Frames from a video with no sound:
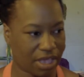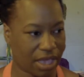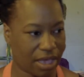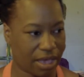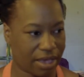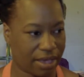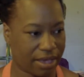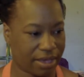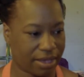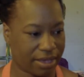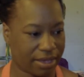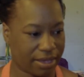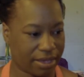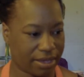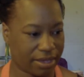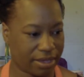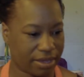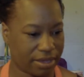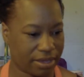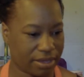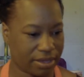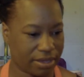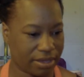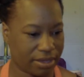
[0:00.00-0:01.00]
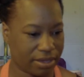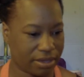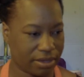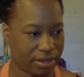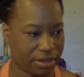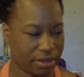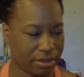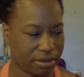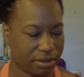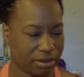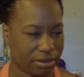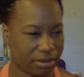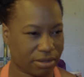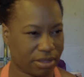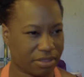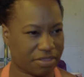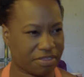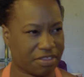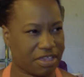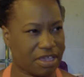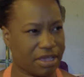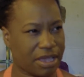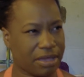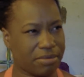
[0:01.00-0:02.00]
I
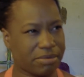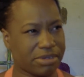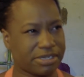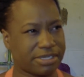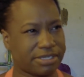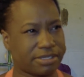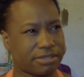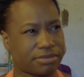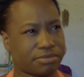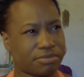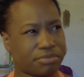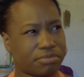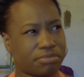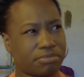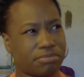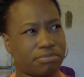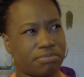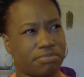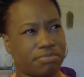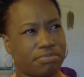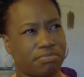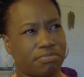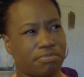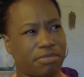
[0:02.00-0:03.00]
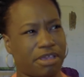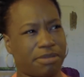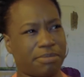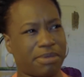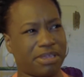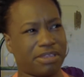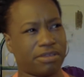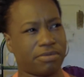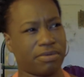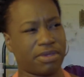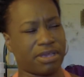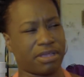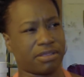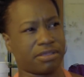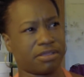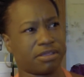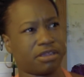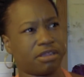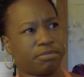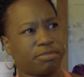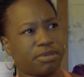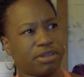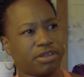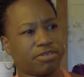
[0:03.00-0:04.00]
think I was maybe doing a
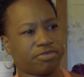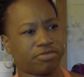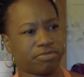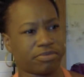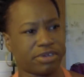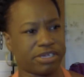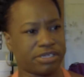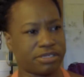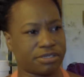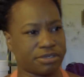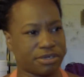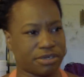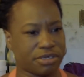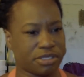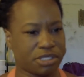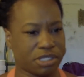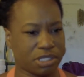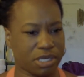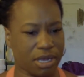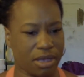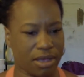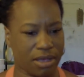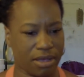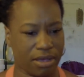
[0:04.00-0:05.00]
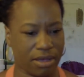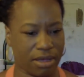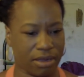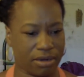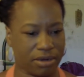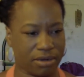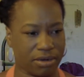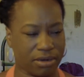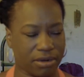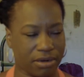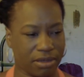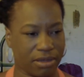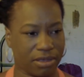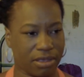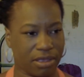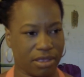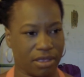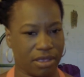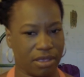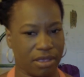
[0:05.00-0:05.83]
little bit of research on